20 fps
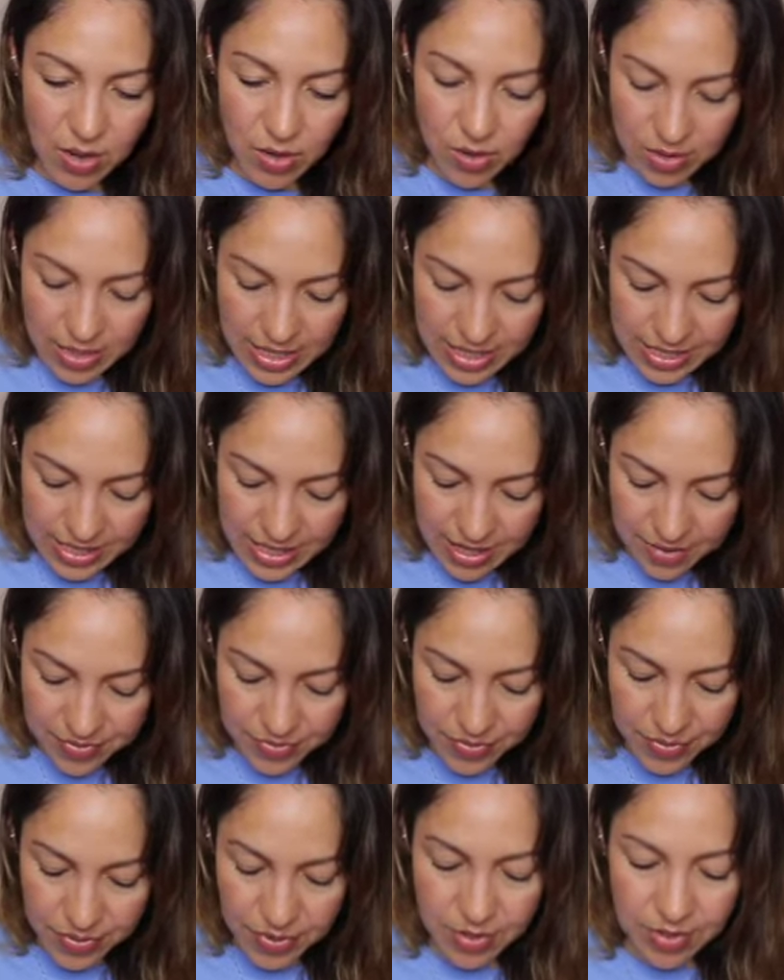all I got
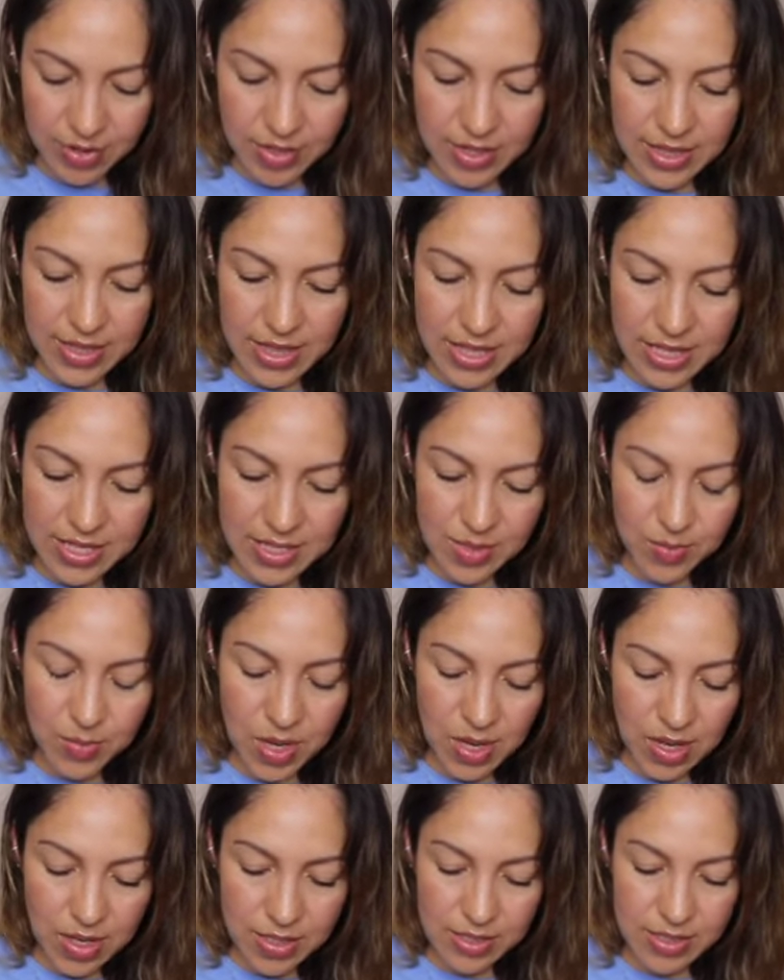for this
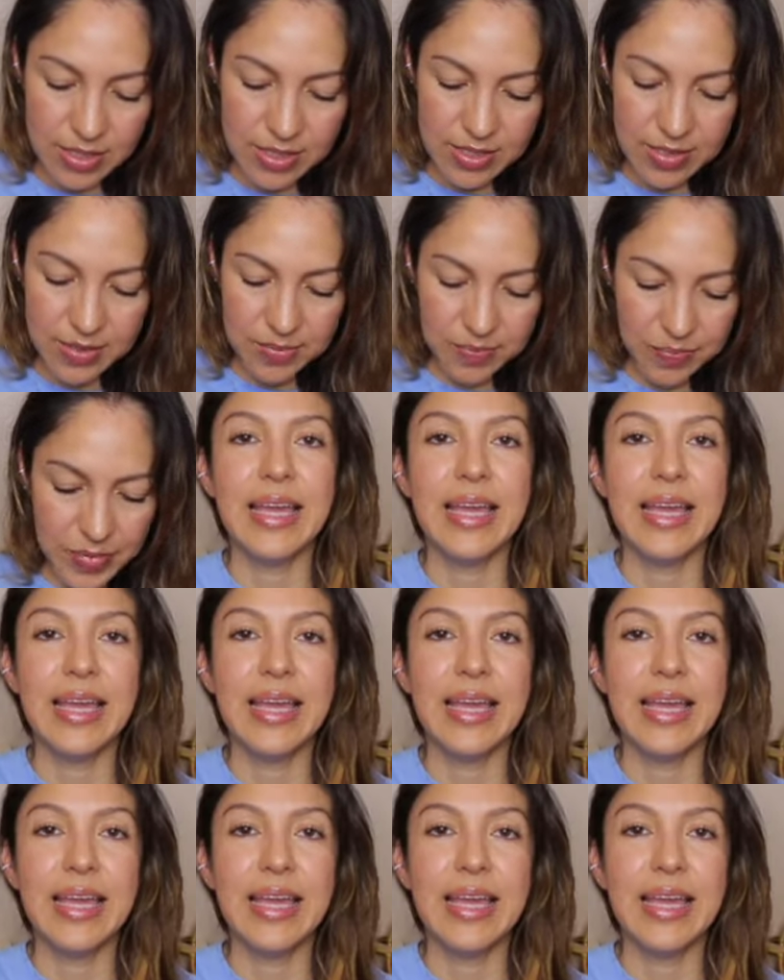box.